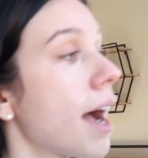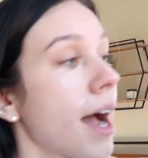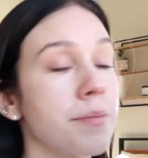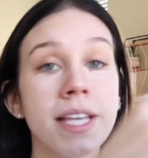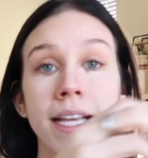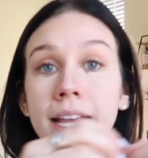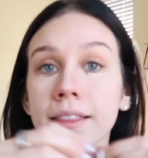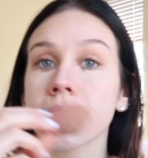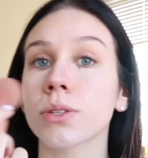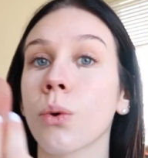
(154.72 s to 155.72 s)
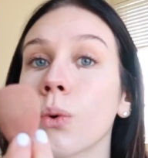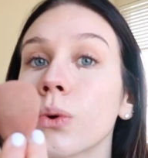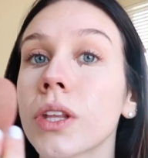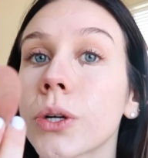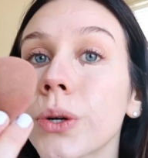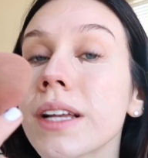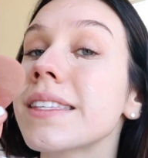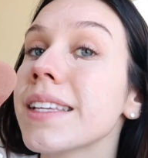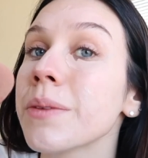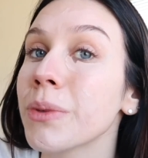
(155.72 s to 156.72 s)
I'm taking this old
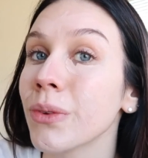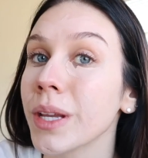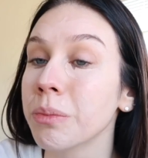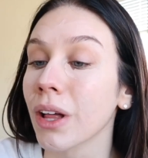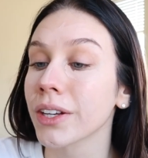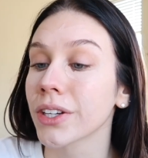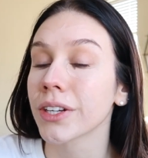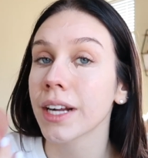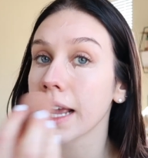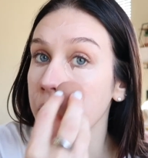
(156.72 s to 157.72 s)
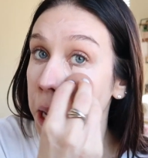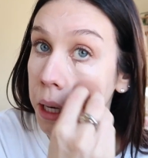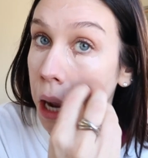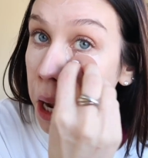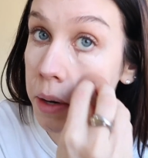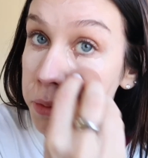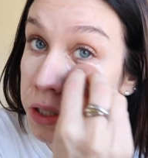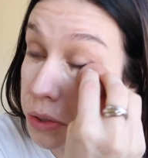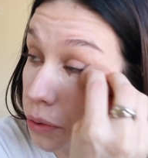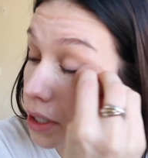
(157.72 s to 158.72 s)
crusty beauty blender and I'm
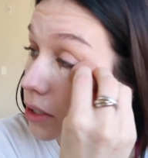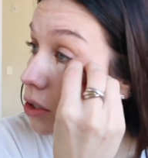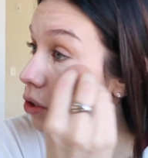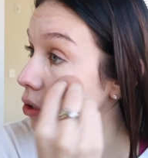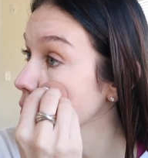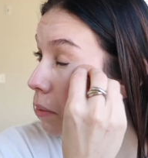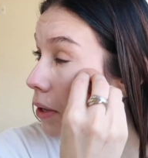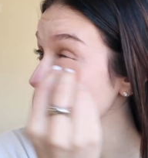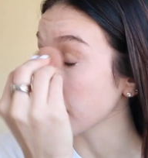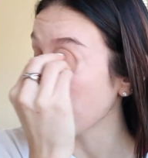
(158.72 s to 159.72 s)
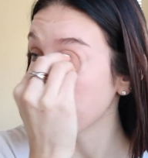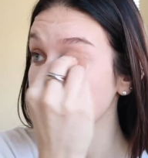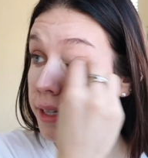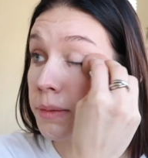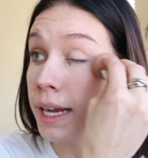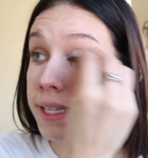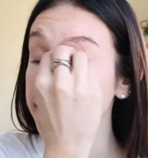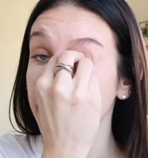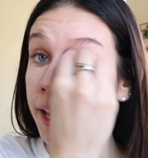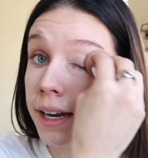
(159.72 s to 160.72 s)
just going to bounce that into my
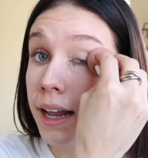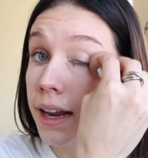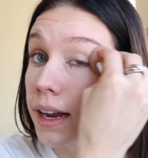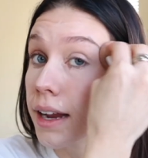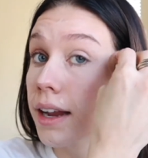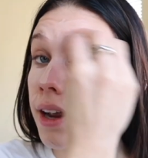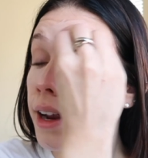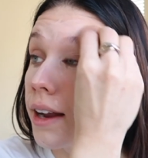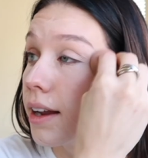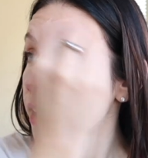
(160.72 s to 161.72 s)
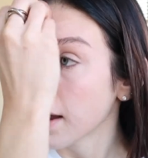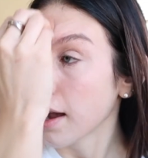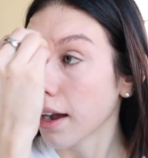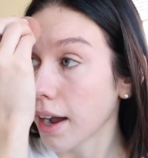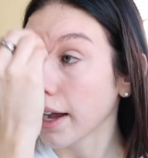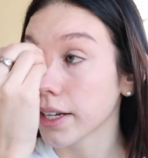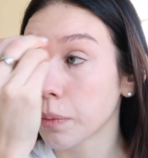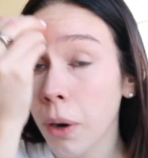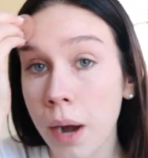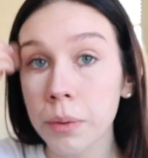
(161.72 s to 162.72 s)
skin. I
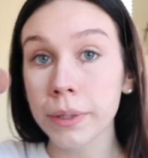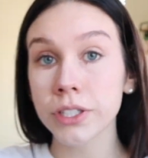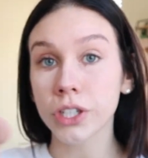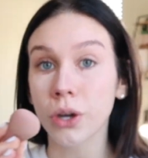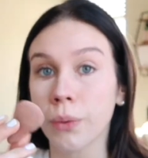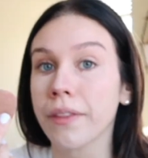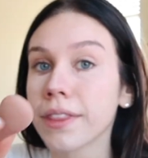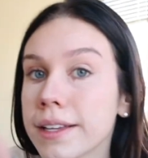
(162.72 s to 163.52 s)
probably should go wet